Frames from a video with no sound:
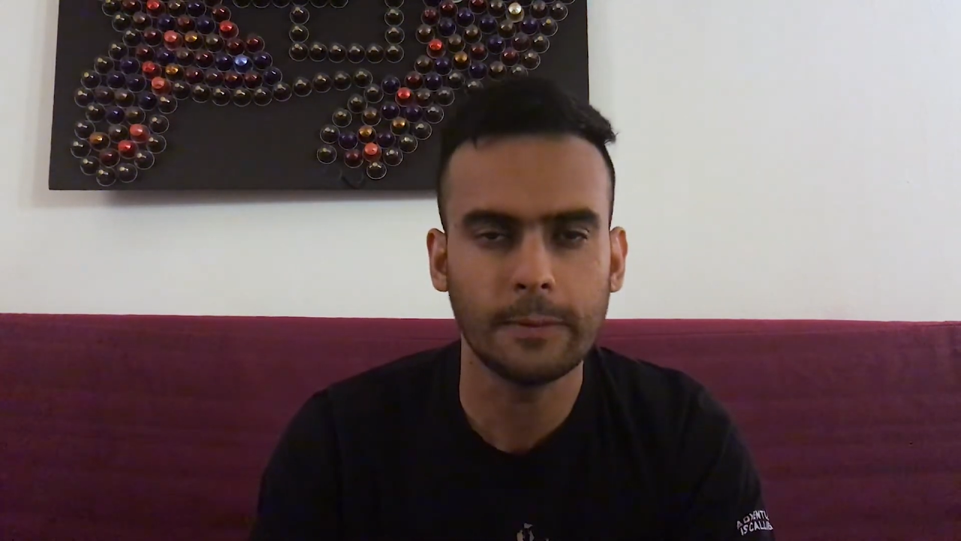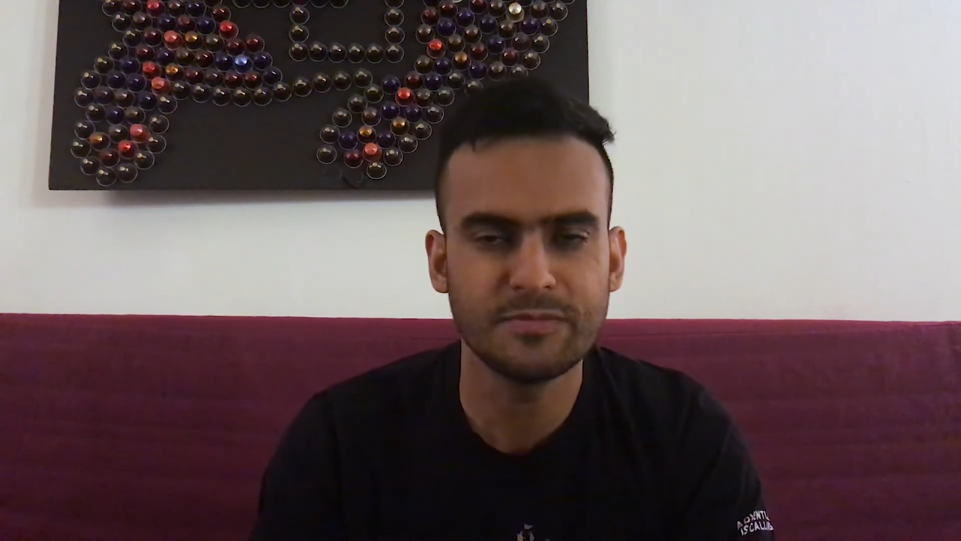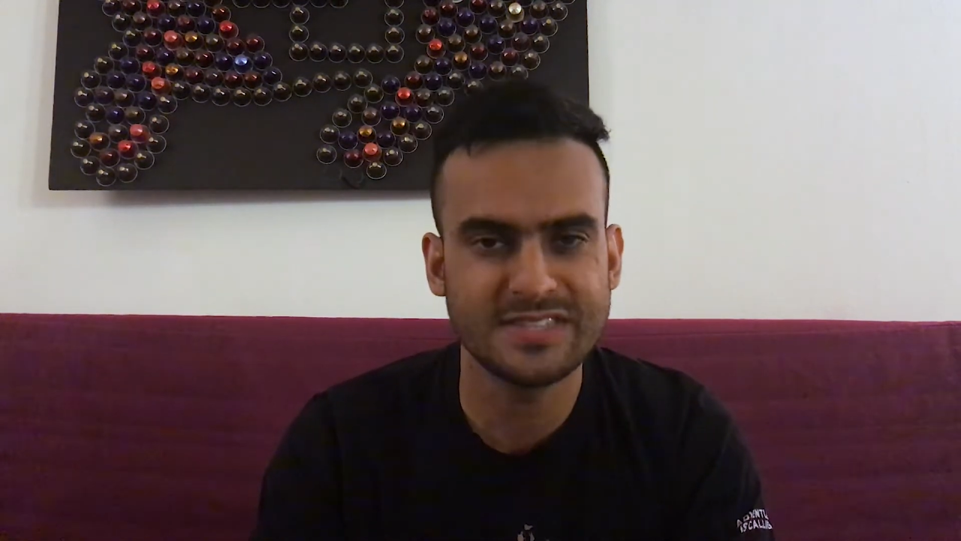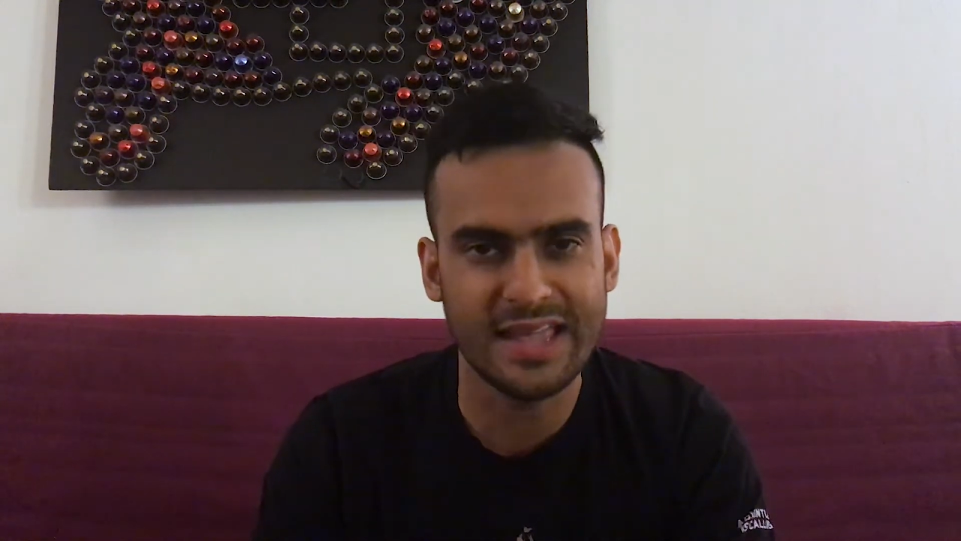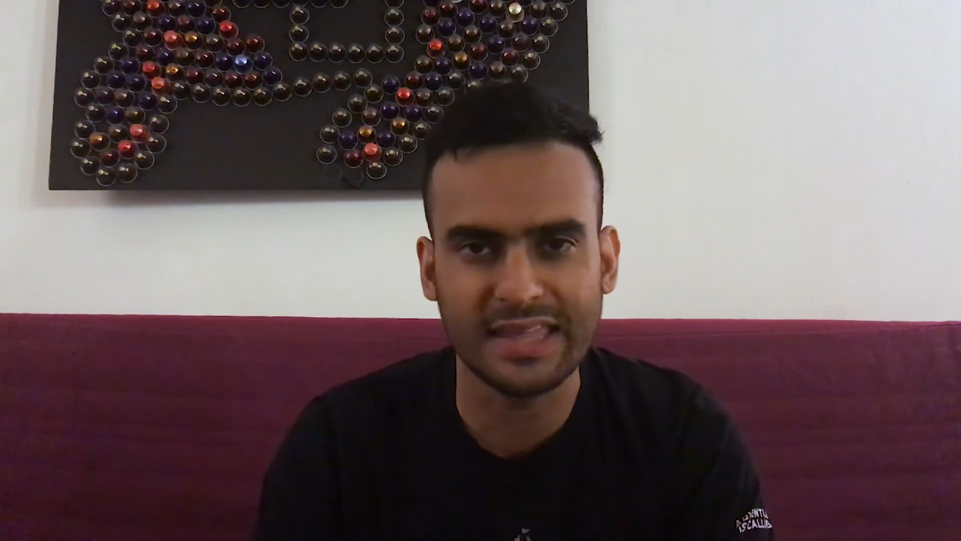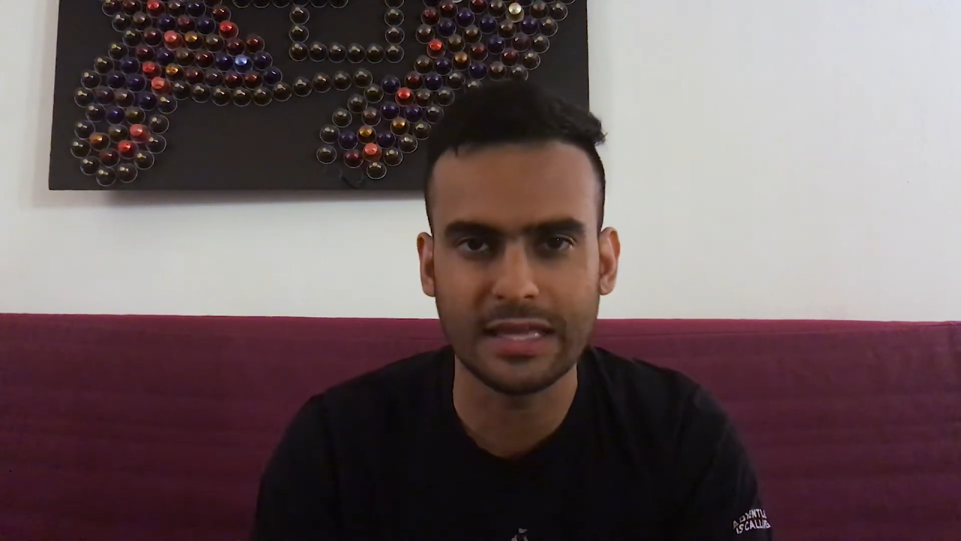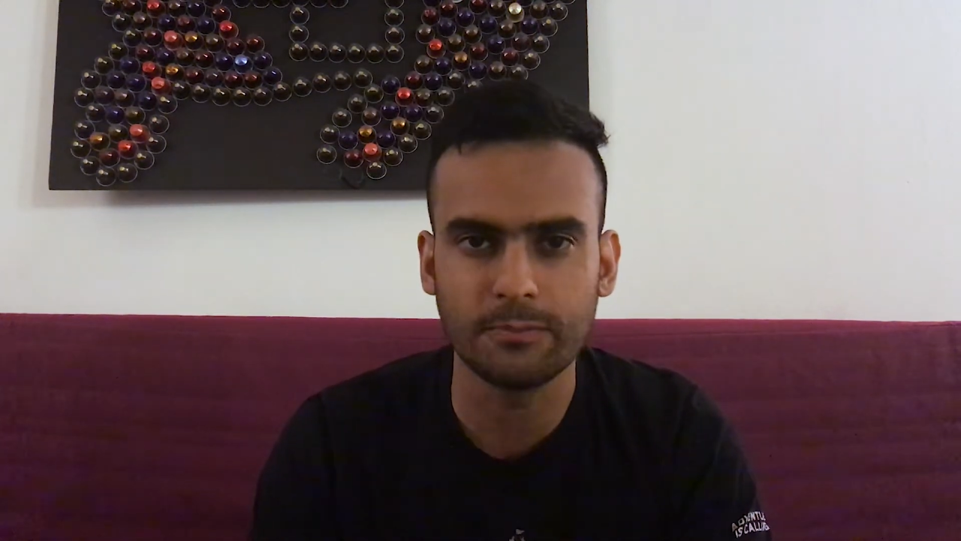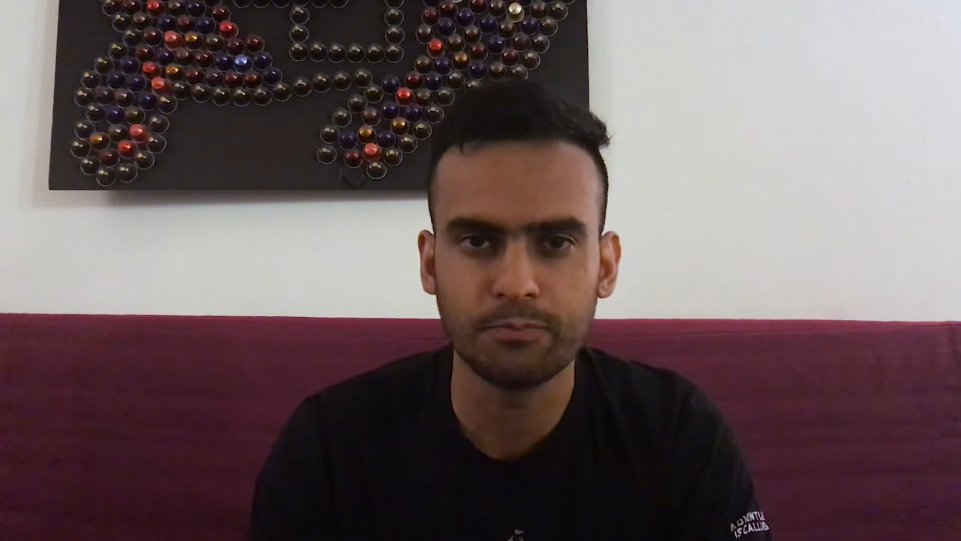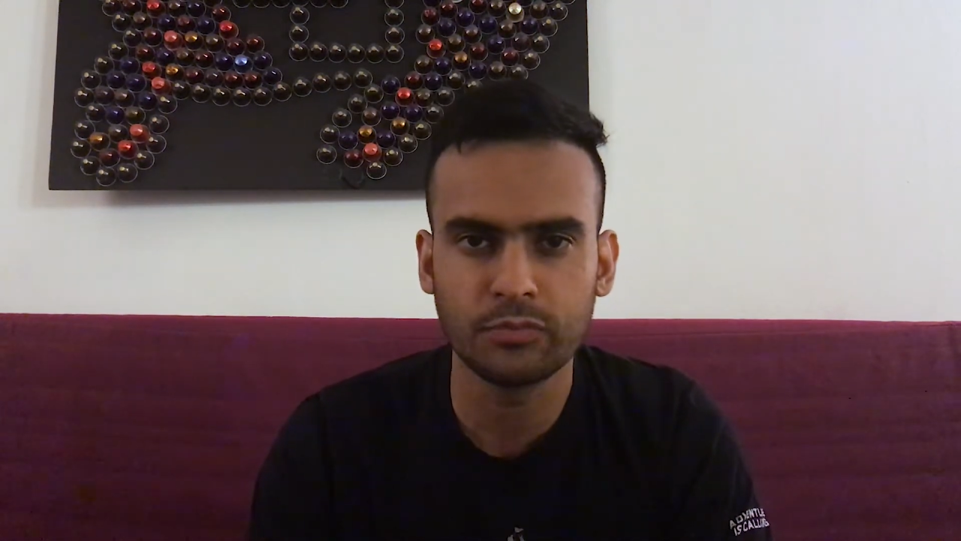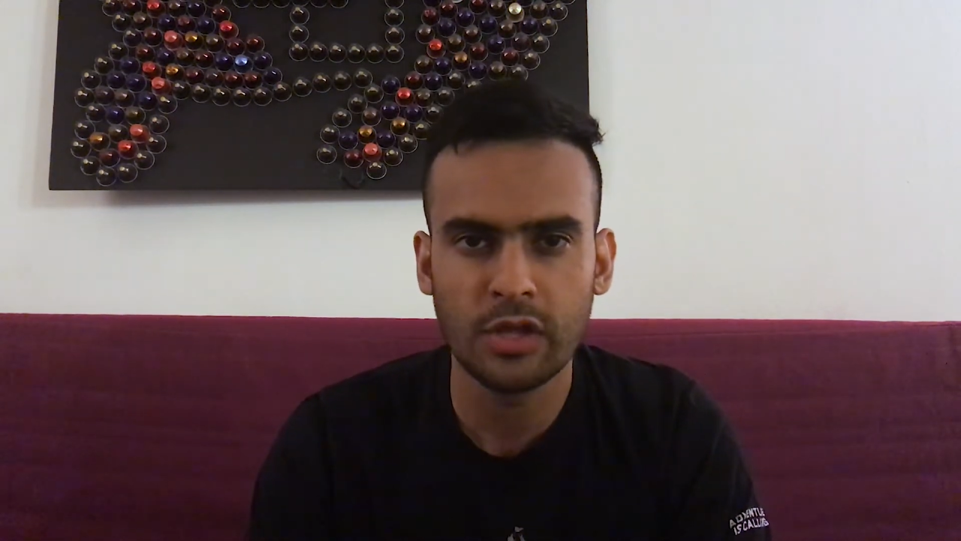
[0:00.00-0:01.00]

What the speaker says: Second,